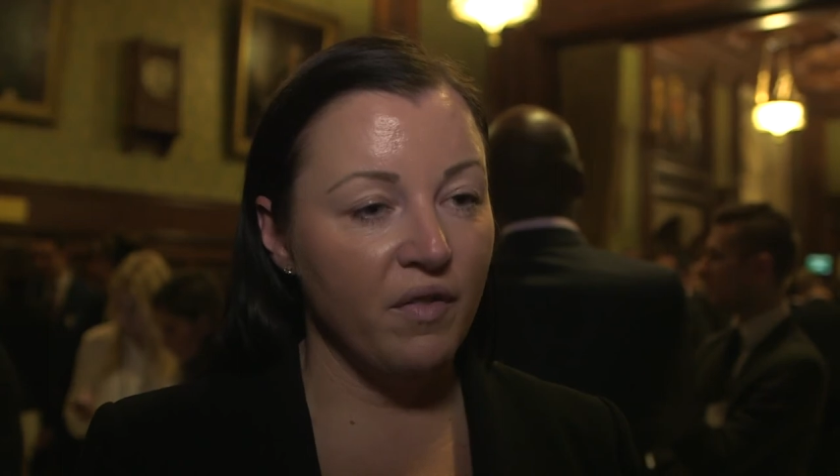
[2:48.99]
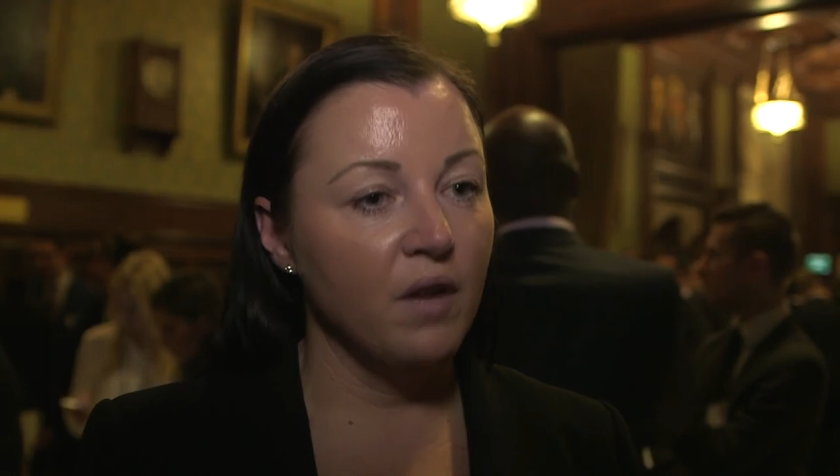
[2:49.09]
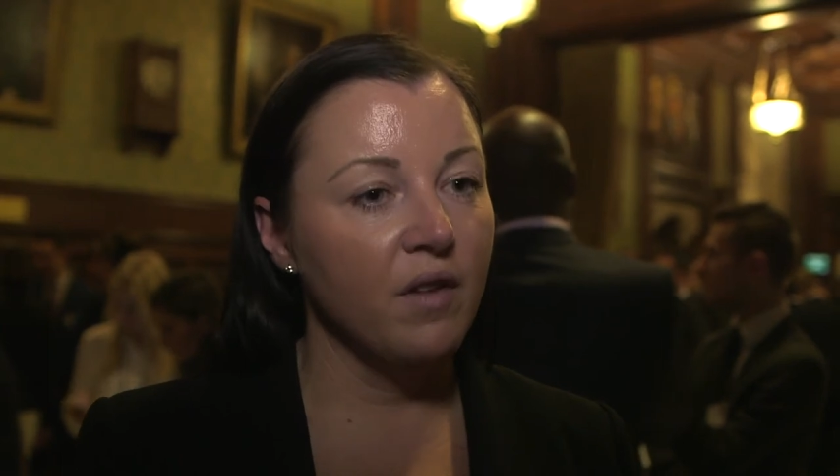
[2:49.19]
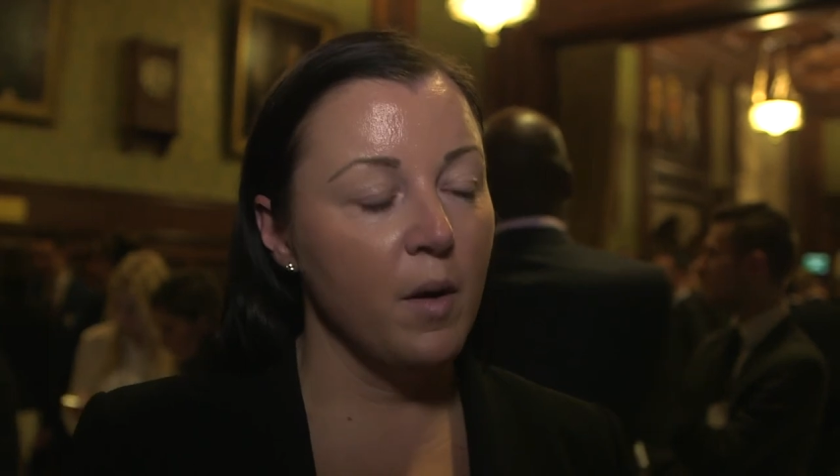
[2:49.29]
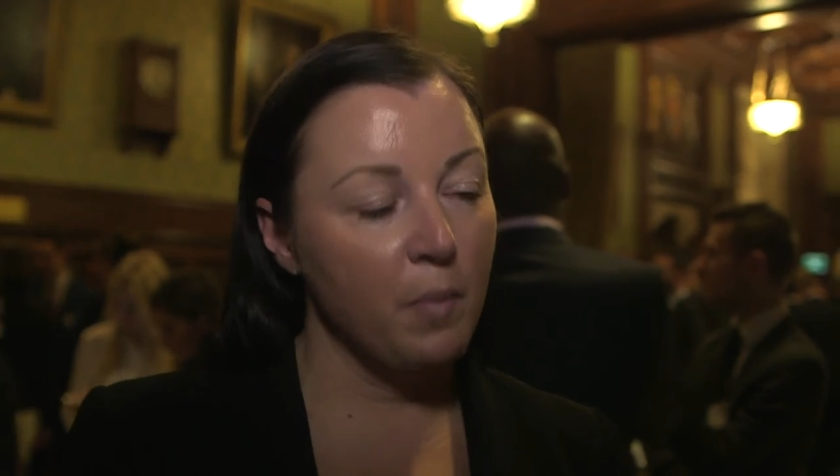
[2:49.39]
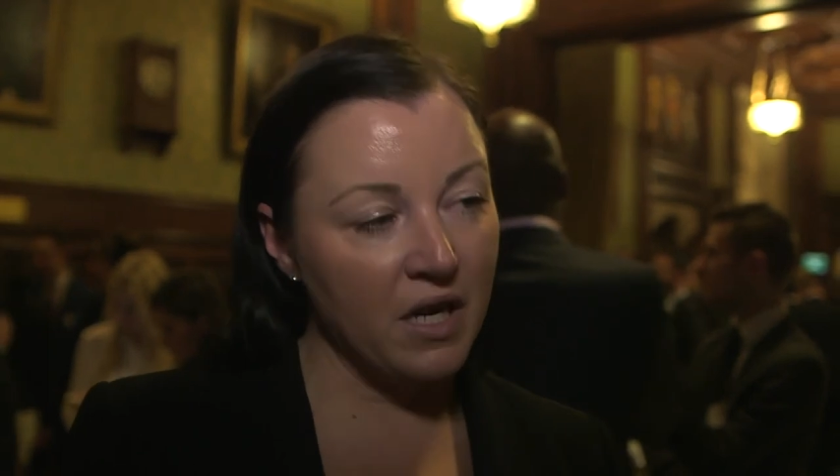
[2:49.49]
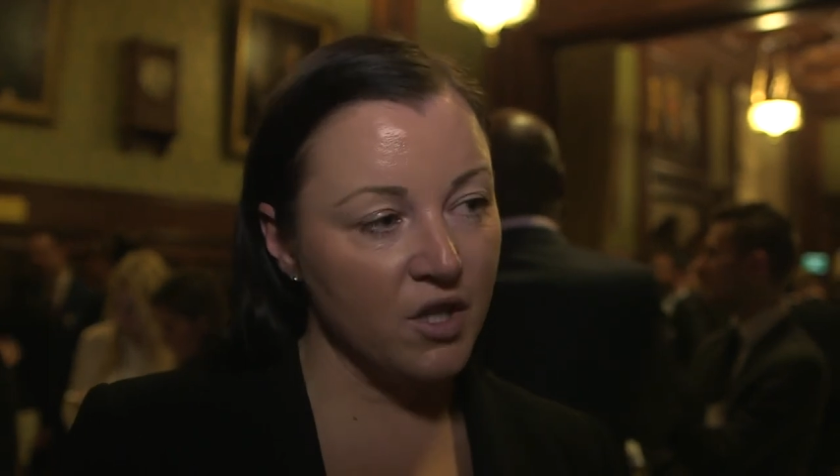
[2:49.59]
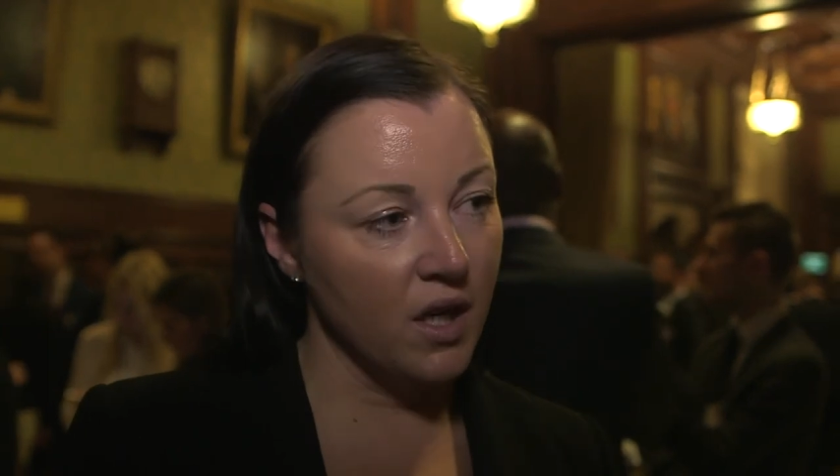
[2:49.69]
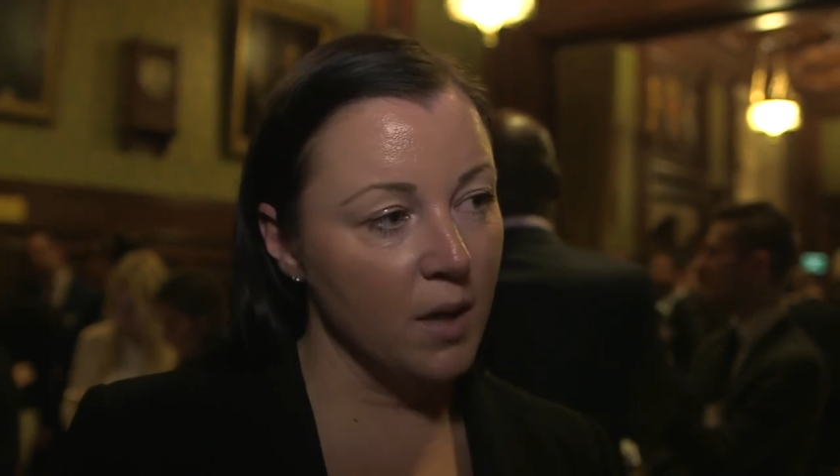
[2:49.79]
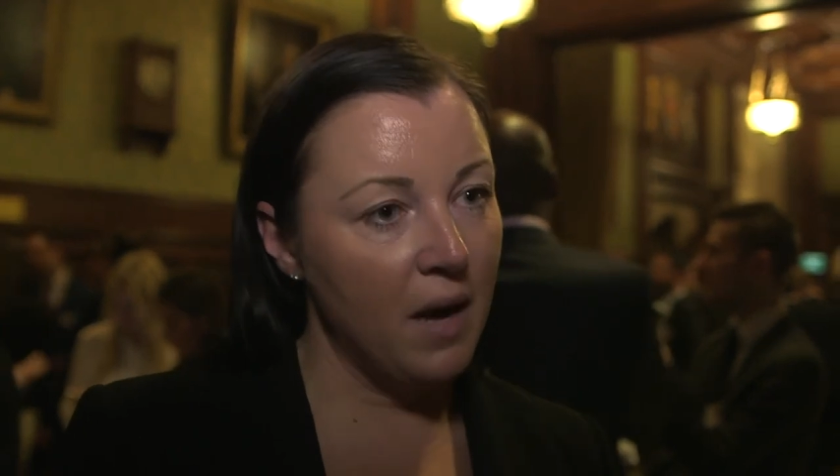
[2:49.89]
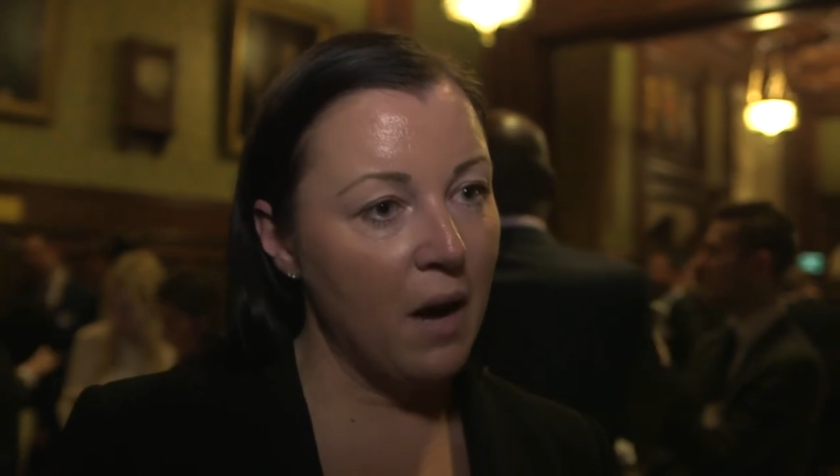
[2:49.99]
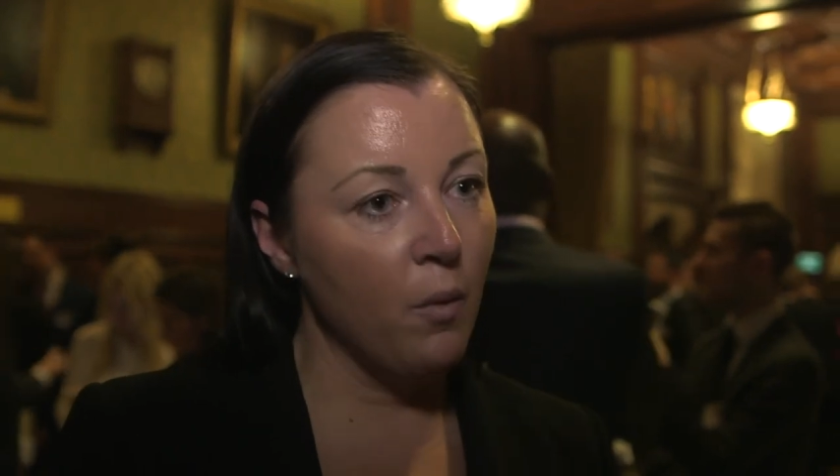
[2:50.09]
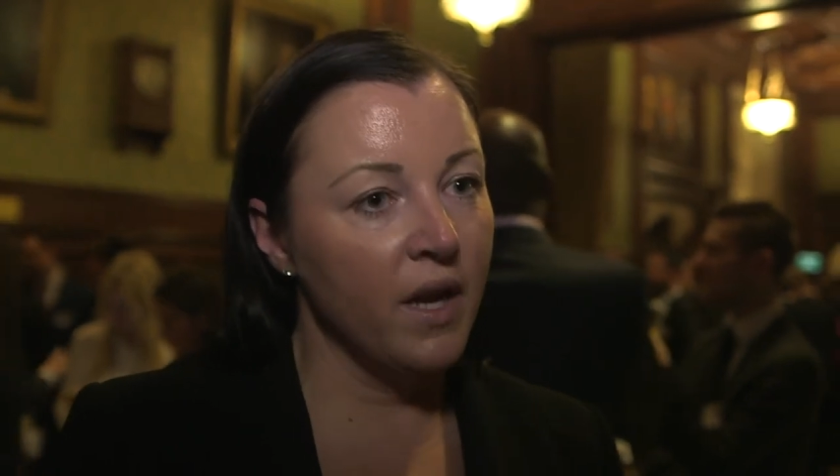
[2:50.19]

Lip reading: feel very passionately about.